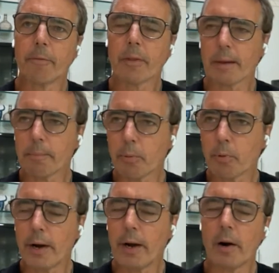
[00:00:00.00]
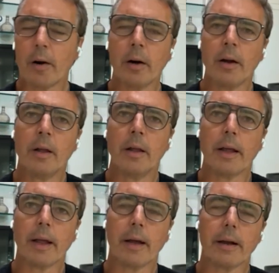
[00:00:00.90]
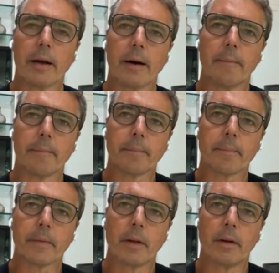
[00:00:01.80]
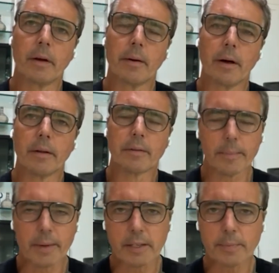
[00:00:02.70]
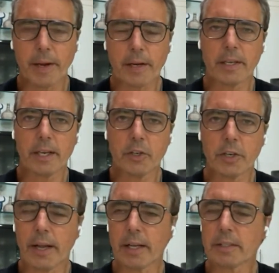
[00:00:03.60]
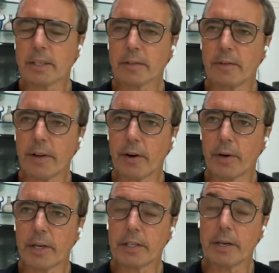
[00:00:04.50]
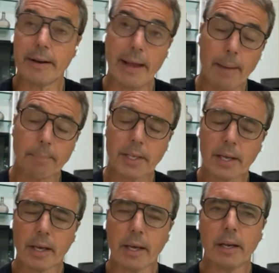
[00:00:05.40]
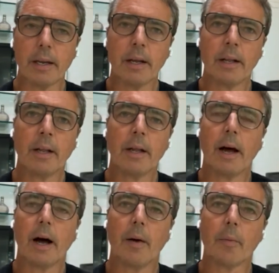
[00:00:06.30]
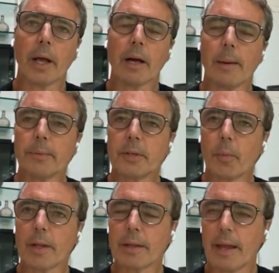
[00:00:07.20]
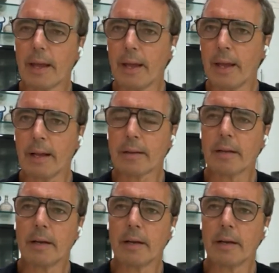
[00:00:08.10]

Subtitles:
like prayer and in some case meditation, ancestor veneration, nap taking. When it comes to what they eat,